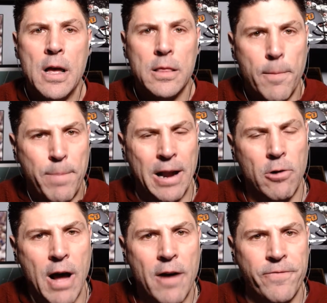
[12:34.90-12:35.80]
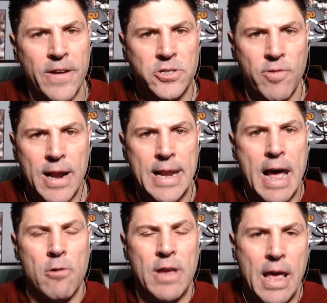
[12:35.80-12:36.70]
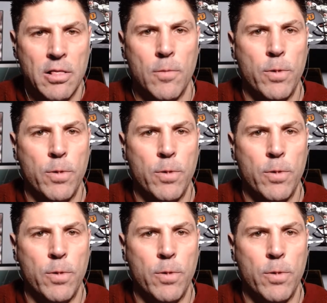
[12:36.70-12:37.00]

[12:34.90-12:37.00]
The better offense right now, Caleb